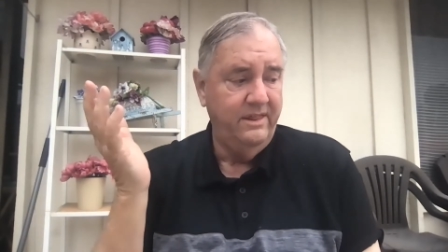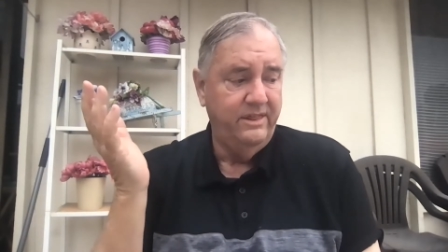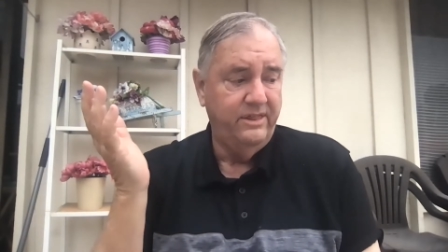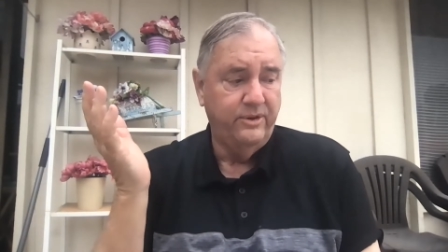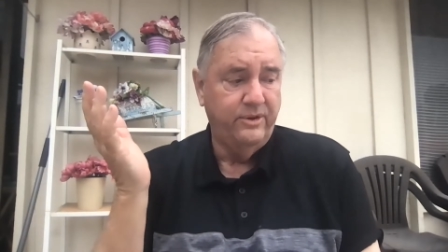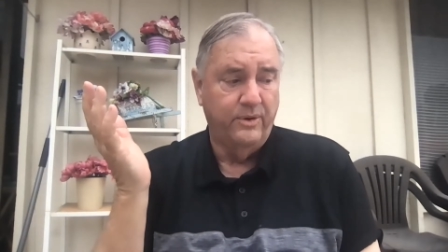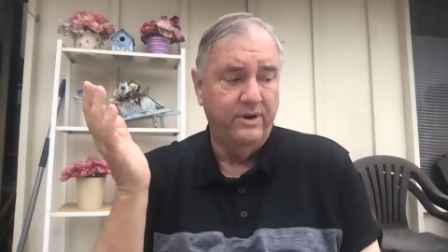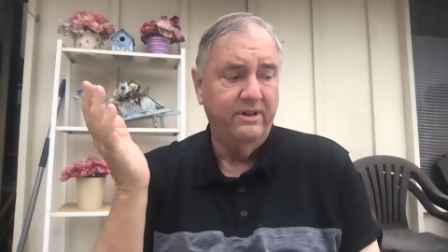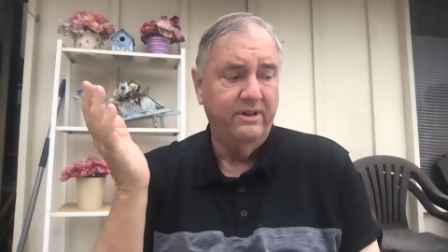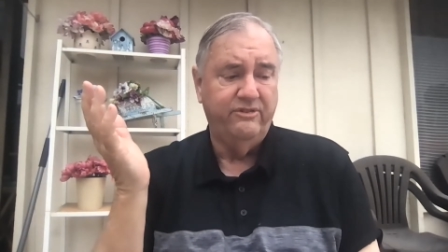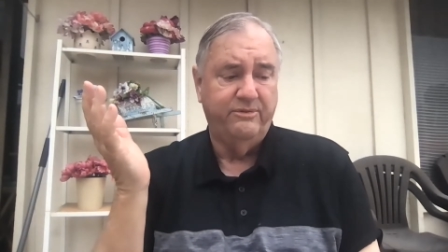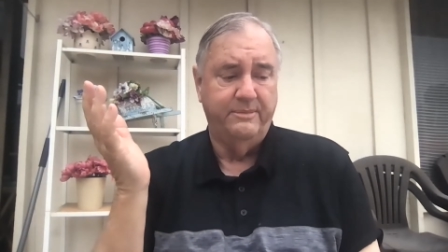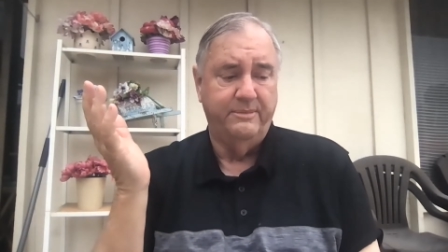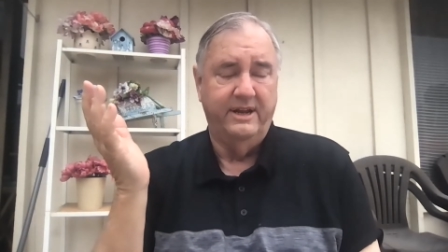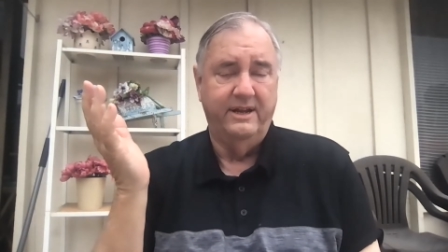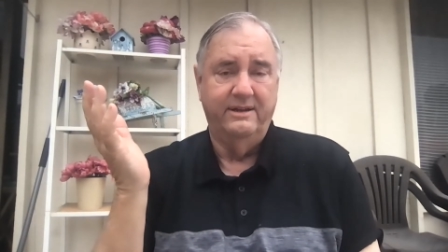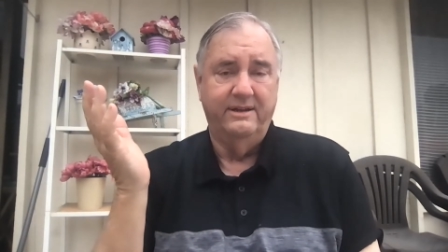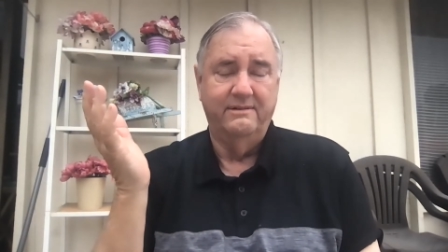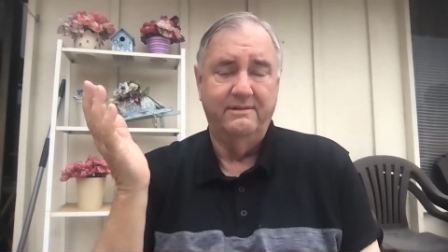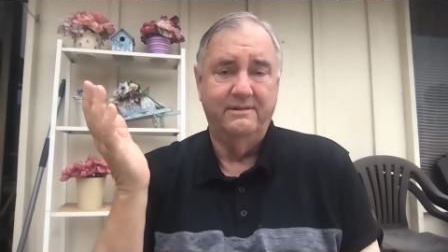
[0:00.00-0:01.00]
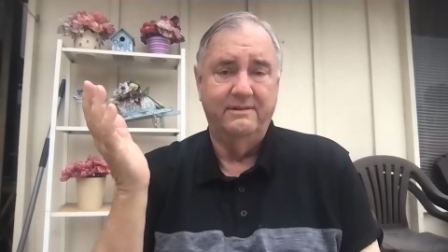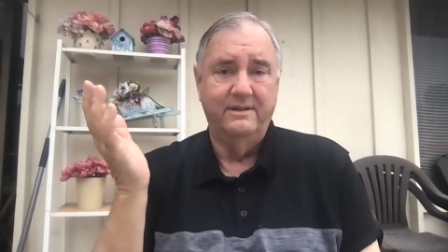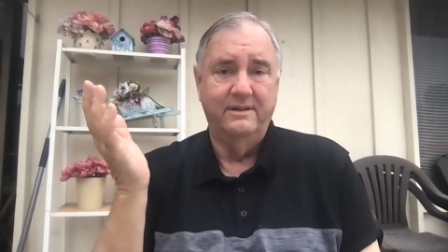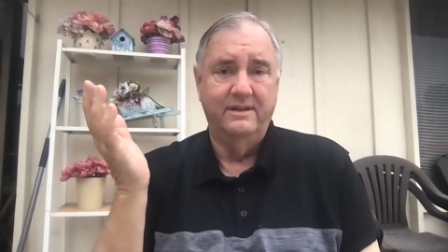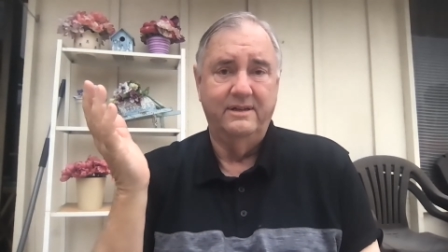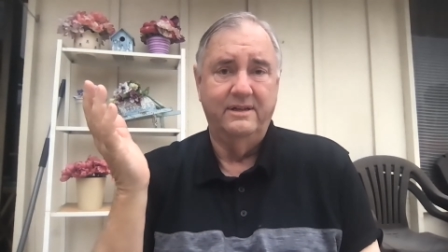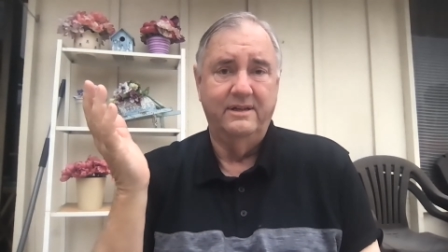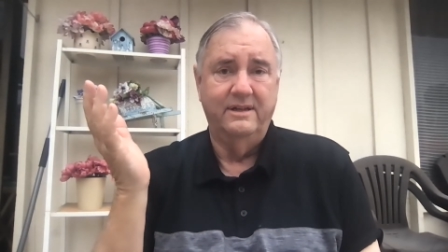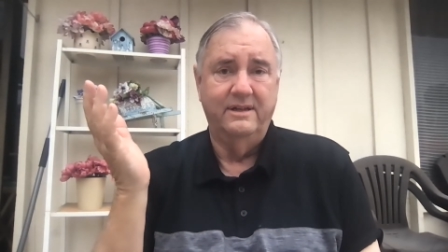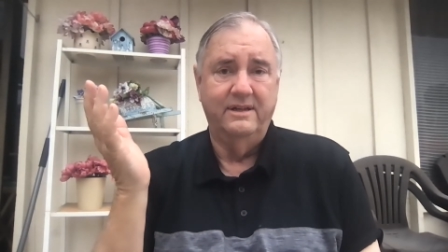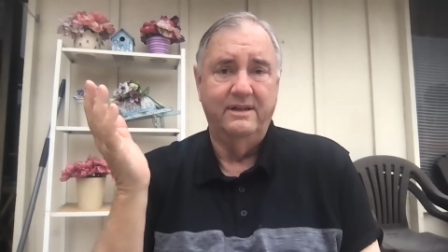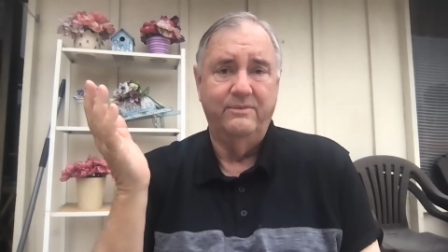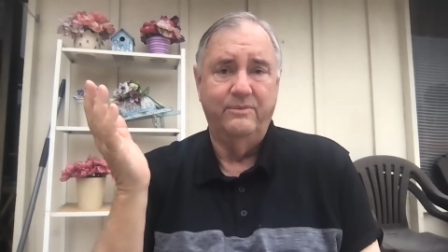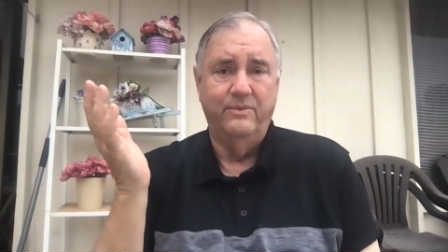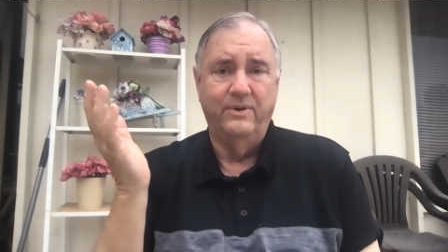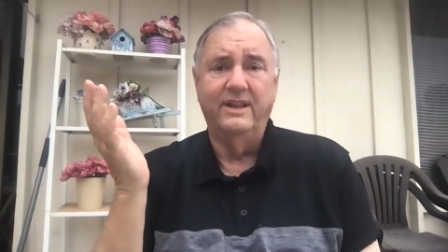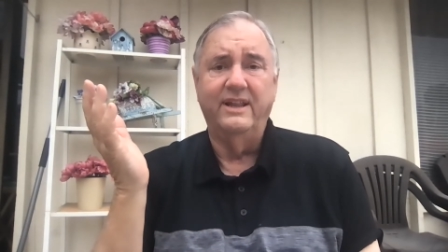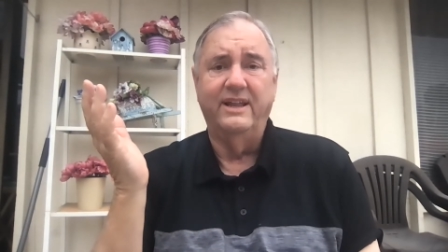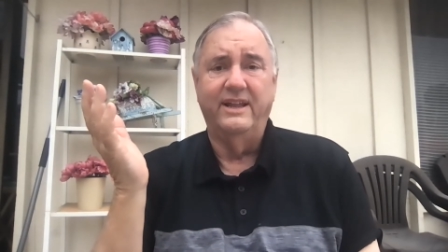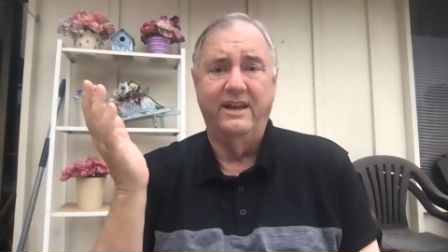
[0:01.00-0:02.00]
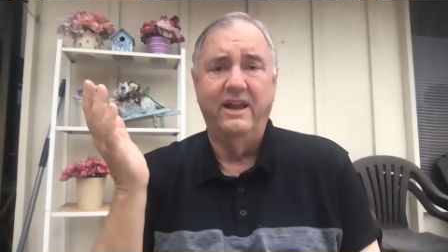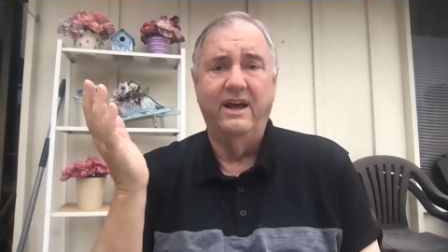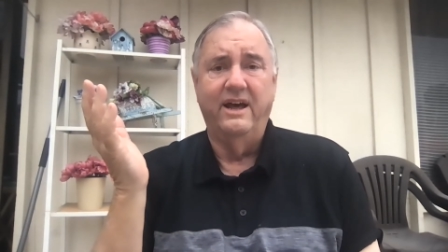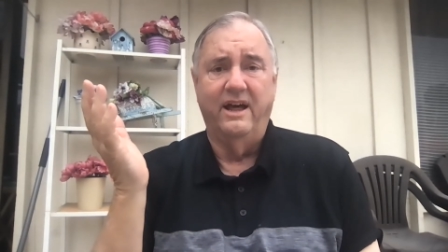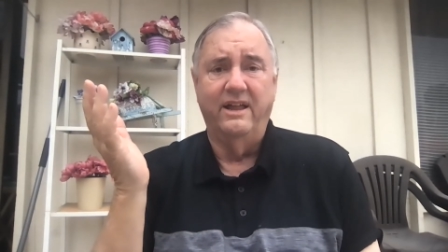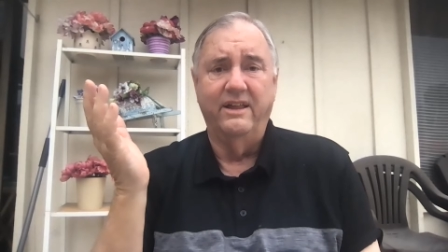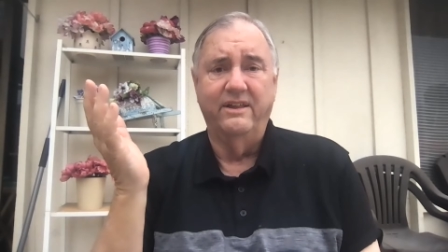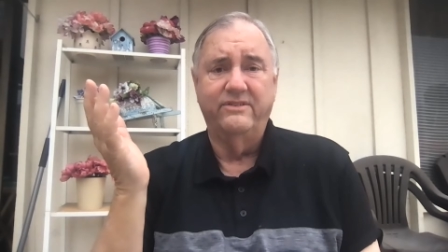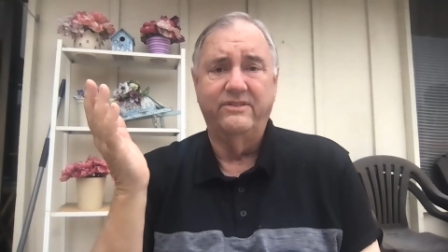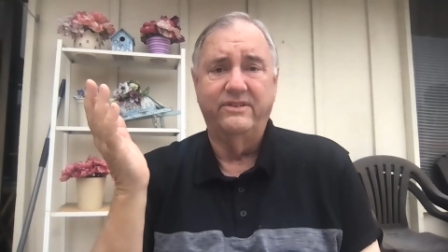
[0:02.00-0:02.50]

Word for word: thrills me, really does.